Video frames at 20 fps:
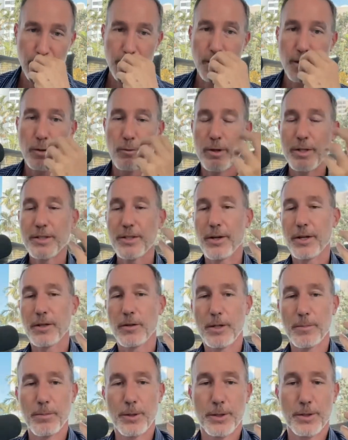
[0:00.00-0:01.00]
retail can
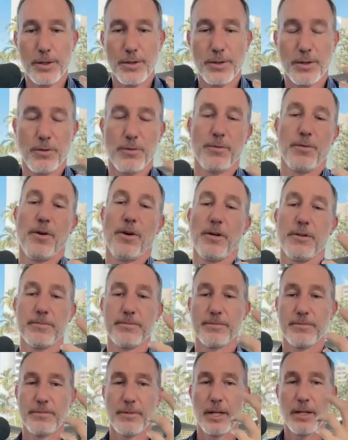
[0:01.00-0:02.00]
only push us so far.
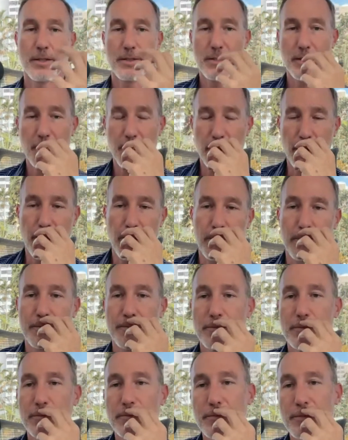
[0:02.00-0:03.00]
I need to tell you that.
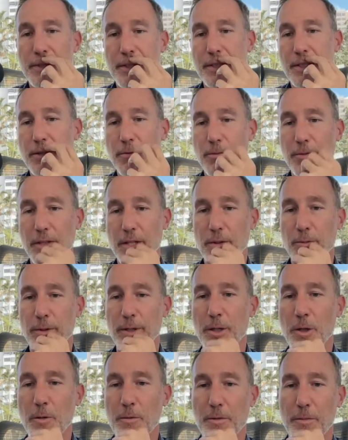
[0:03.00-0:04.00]
And then, then we
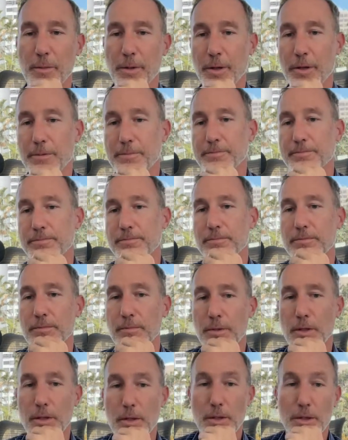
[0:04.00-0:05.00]
go from there.
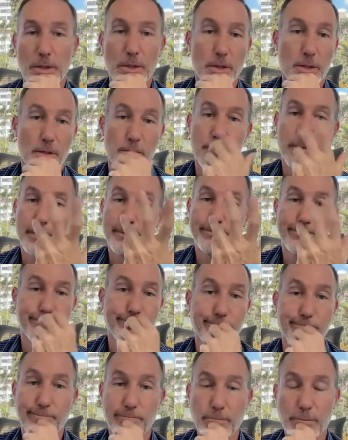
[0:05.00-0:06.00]
But,
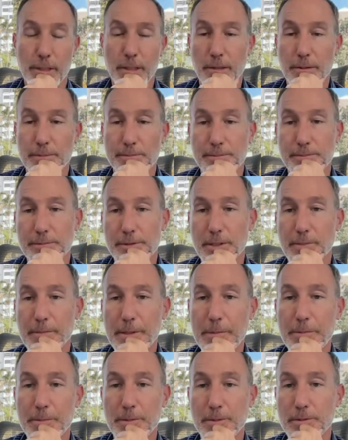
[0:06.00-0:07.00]
you know, some
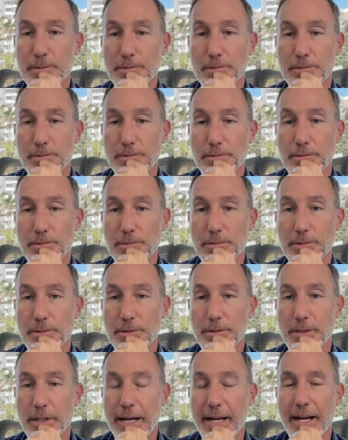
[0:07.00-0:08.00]
people,
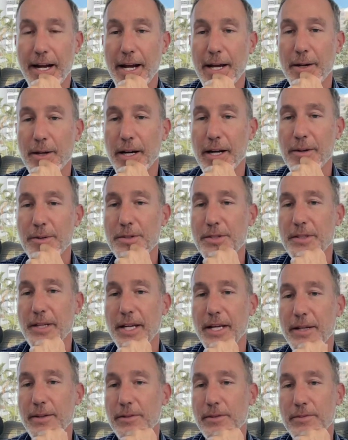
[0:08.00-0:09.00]
I, I, I
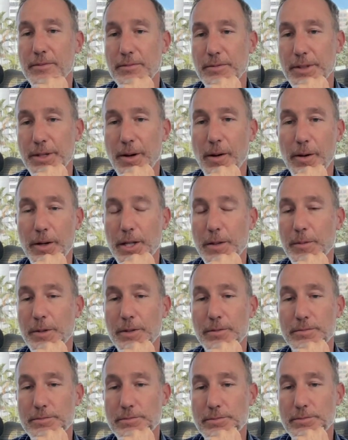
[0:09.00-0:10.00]
understand the
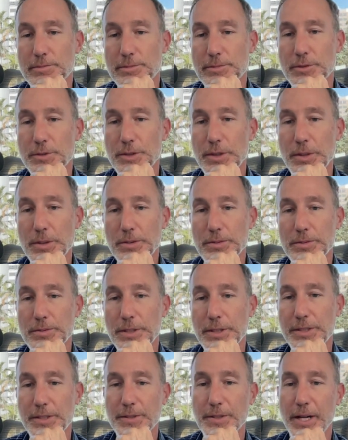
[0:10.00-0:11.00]
argument. So
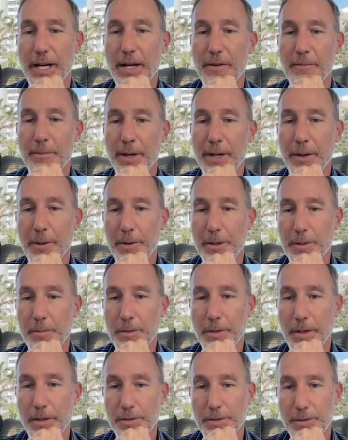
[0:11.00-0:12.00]
it's just, I have my
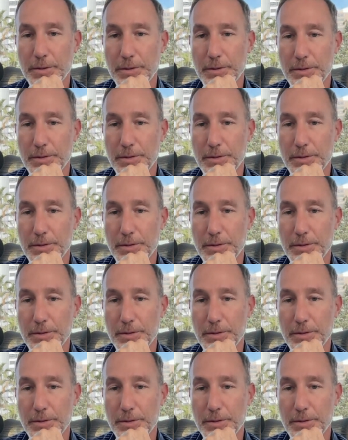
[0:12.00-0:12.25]
argument. That's it.